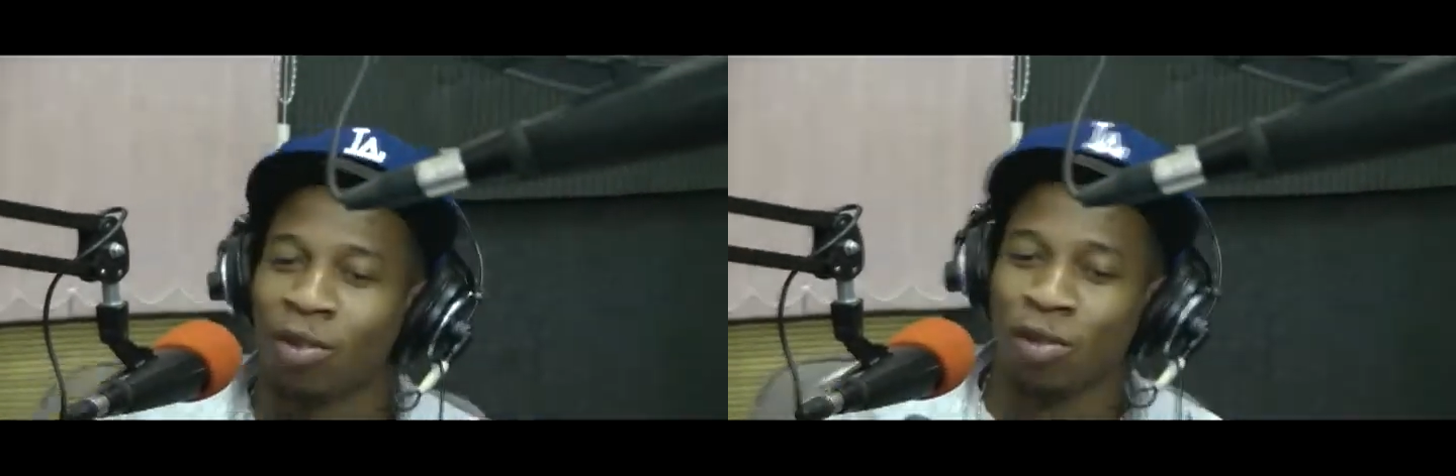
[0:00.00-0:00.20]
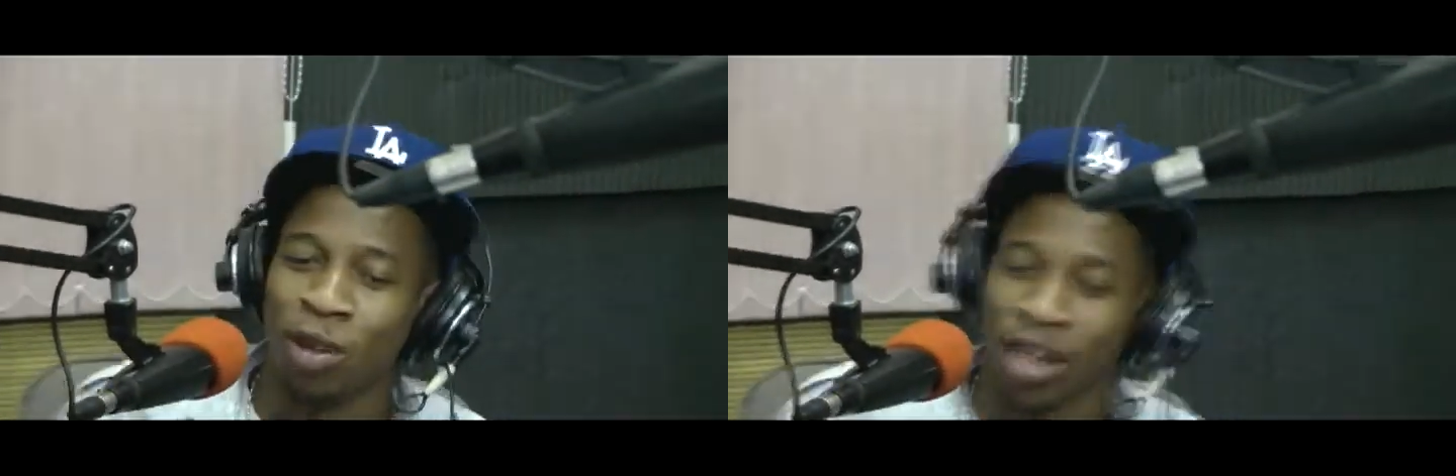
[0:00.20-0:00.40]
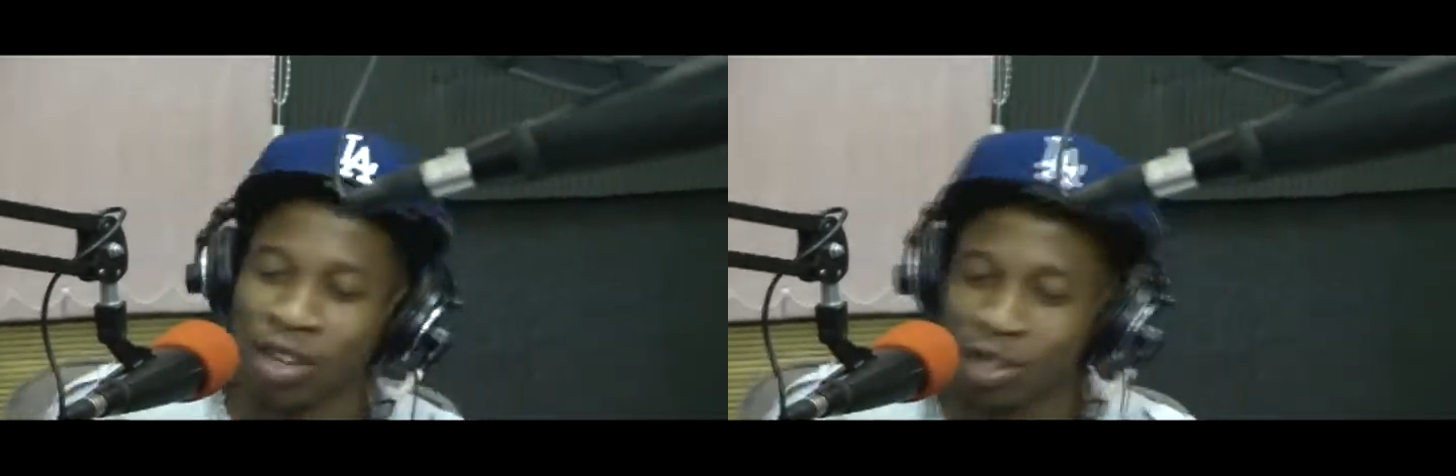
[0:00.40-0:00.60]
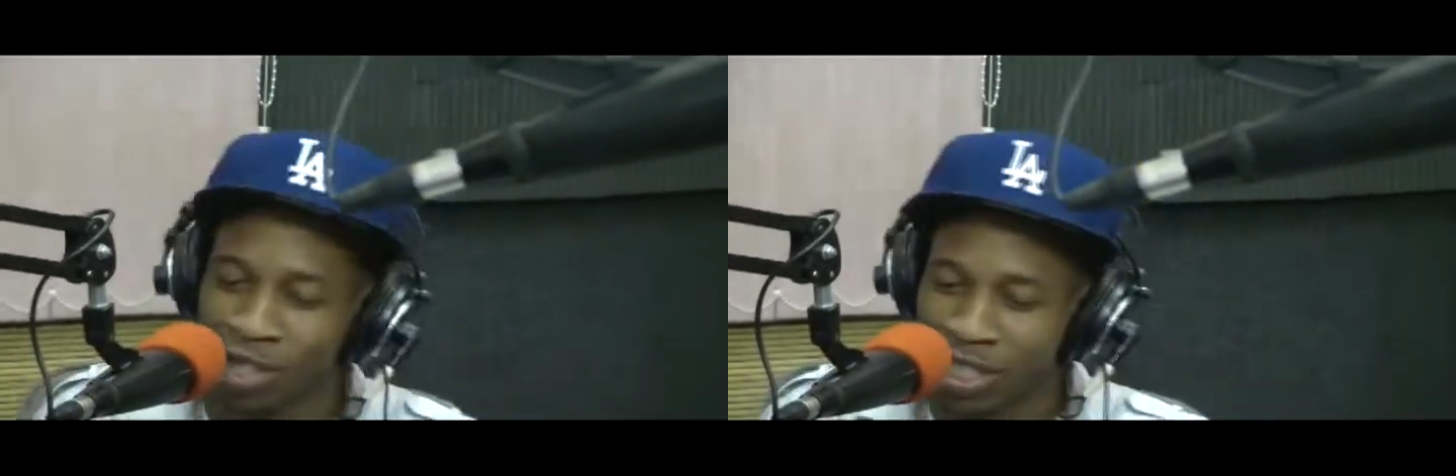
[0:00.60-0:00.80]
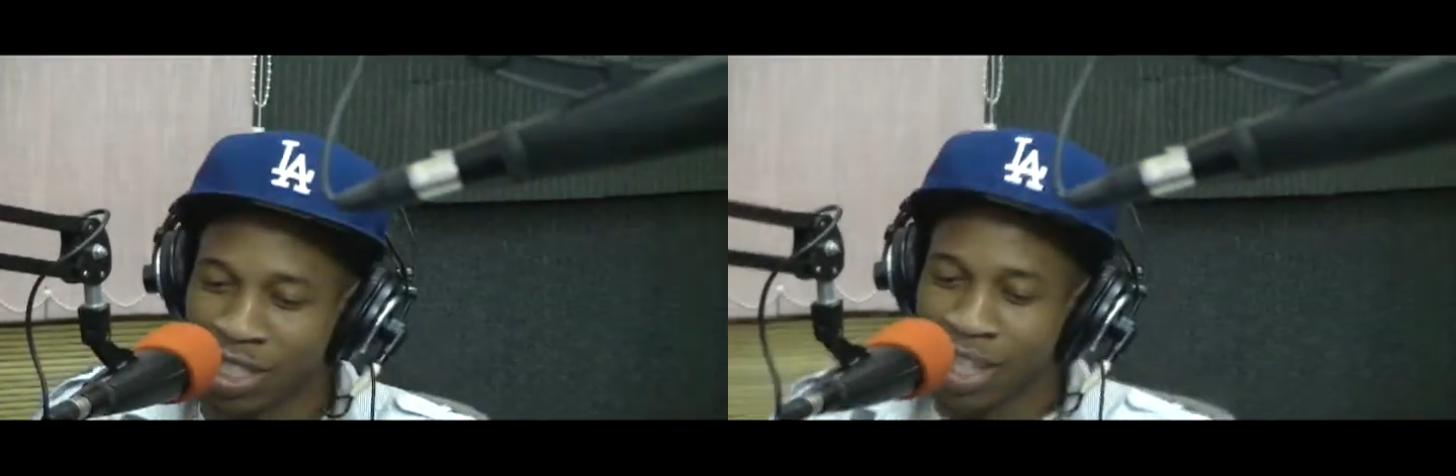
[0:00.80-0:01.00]
it's when you
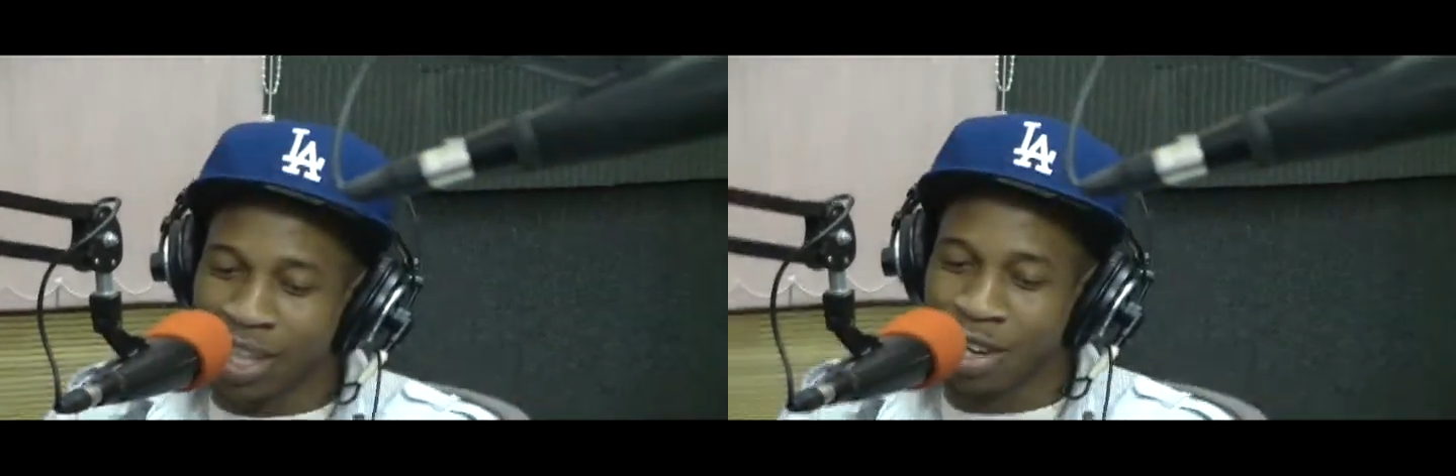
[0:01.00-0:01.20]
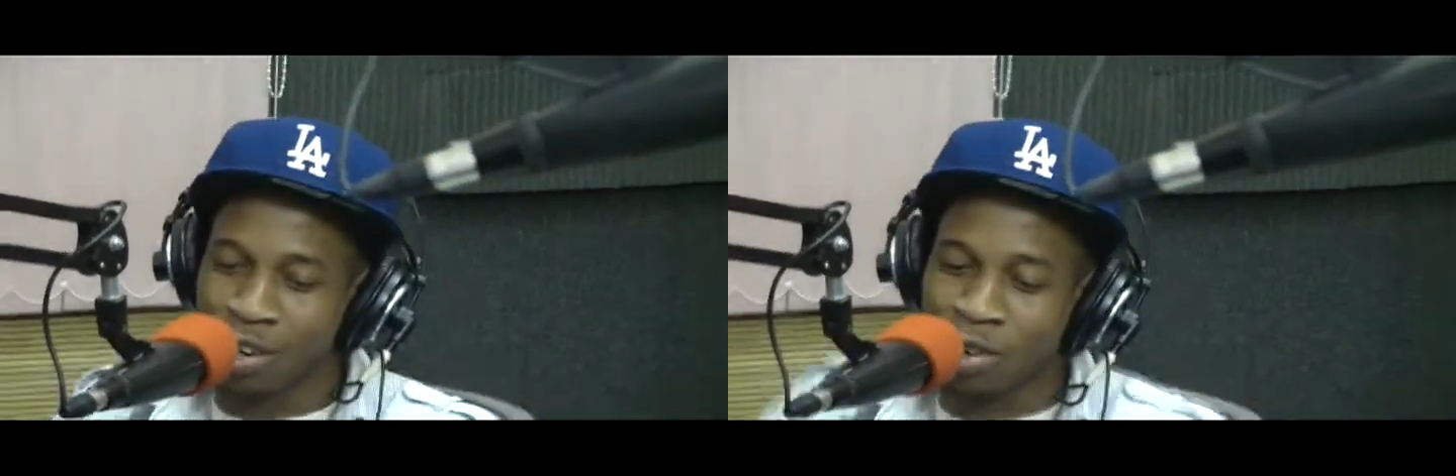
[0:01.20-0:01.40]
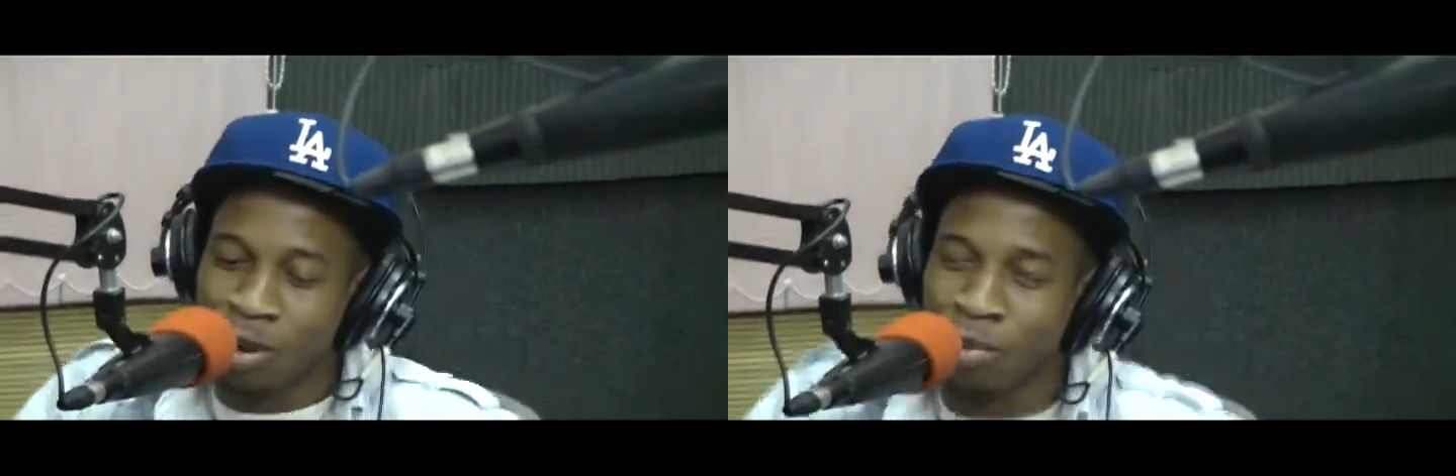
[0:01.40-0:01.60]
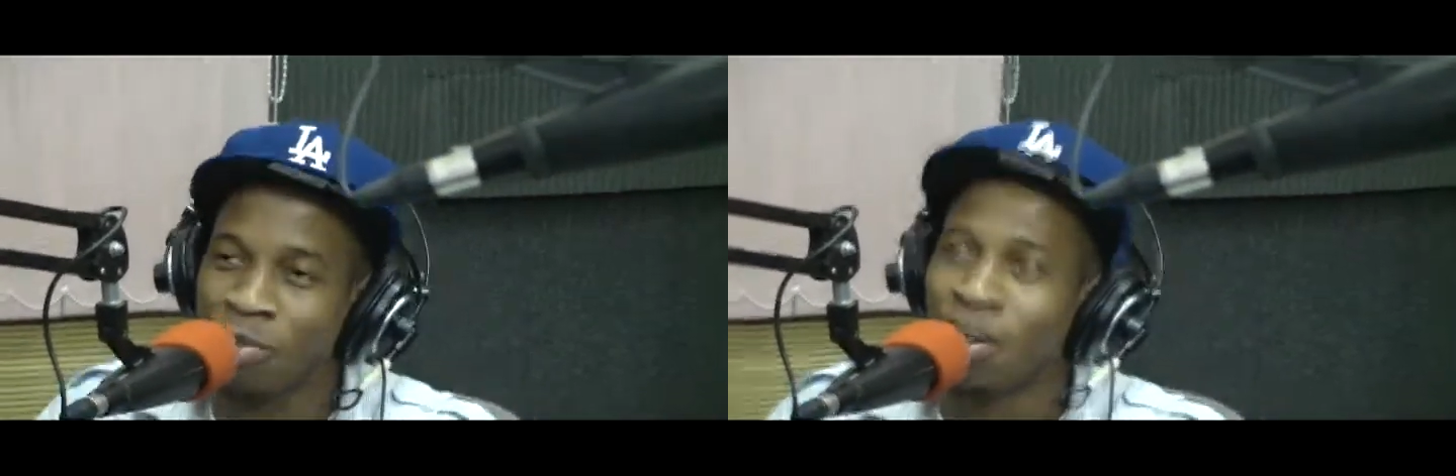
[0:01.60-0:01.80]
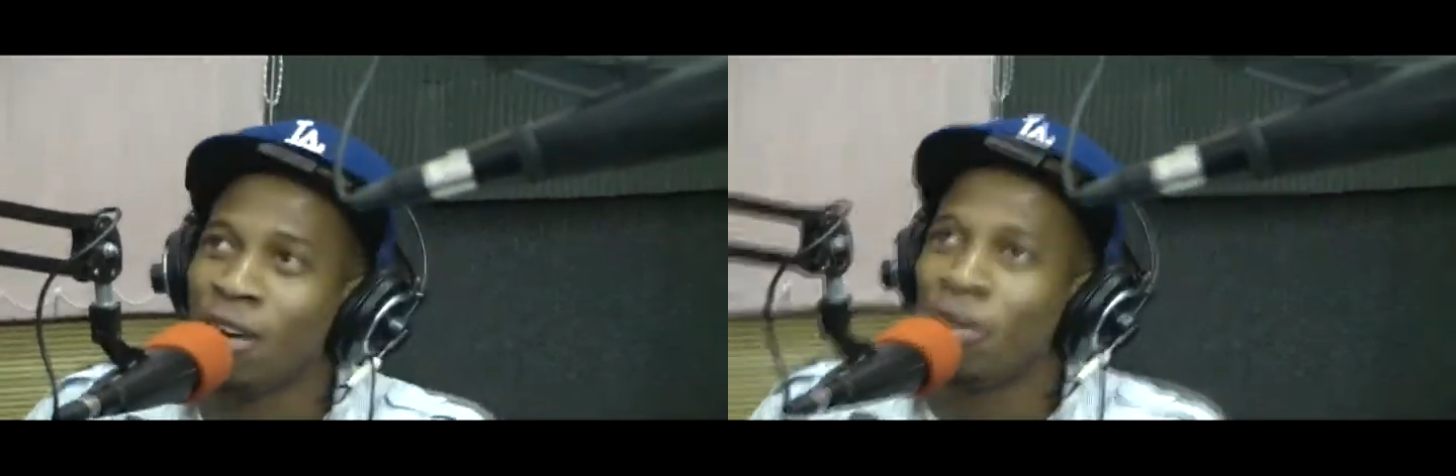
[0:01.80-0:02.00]
just you know come
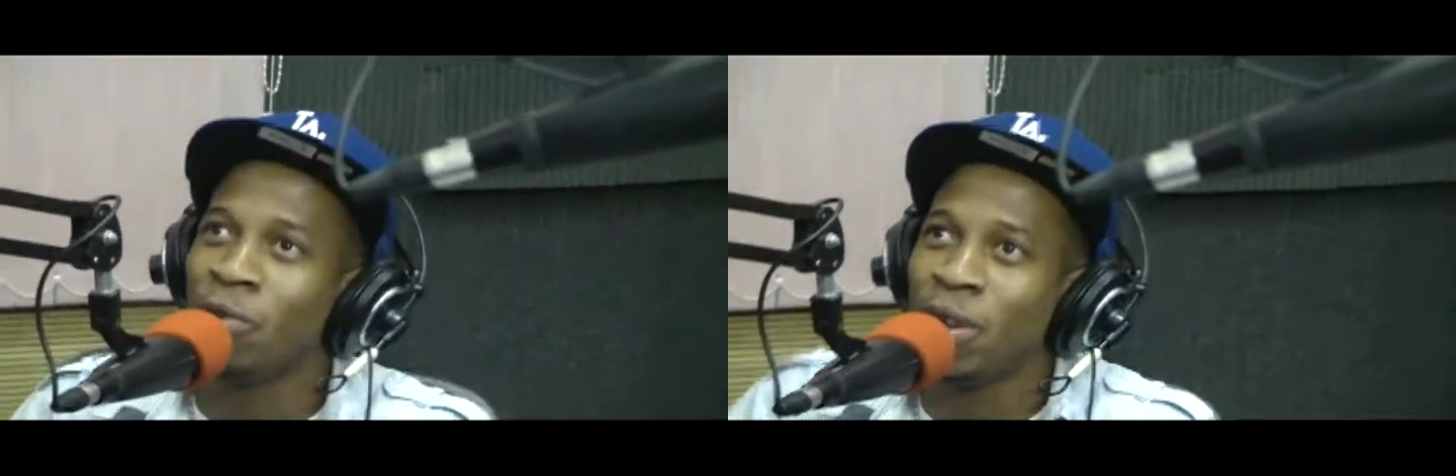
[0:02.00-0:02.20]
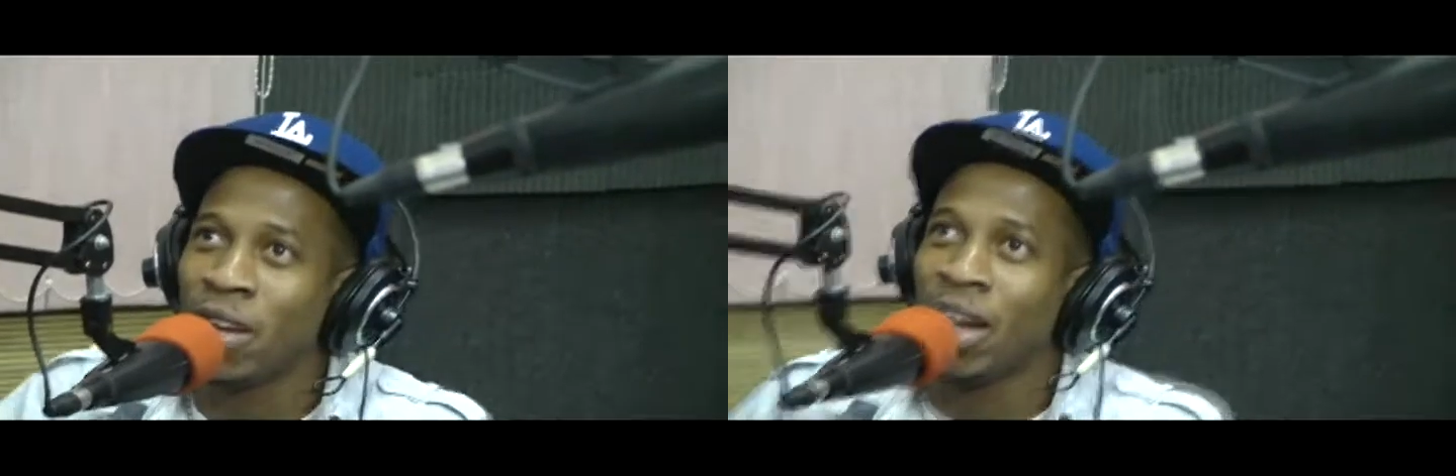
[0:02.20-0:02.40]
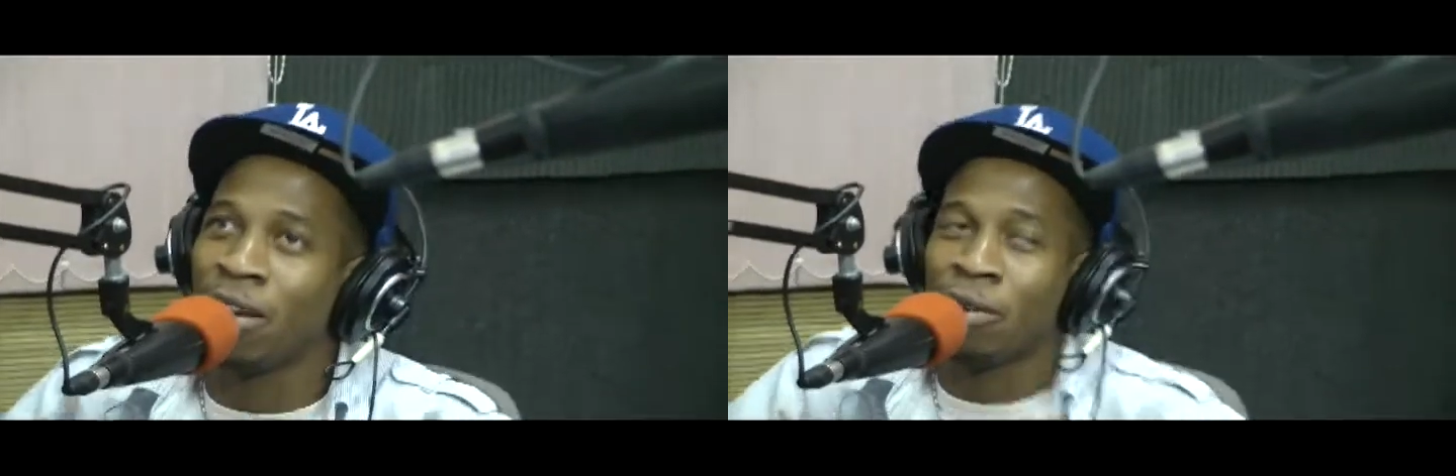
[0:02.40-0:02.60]
forward with what you and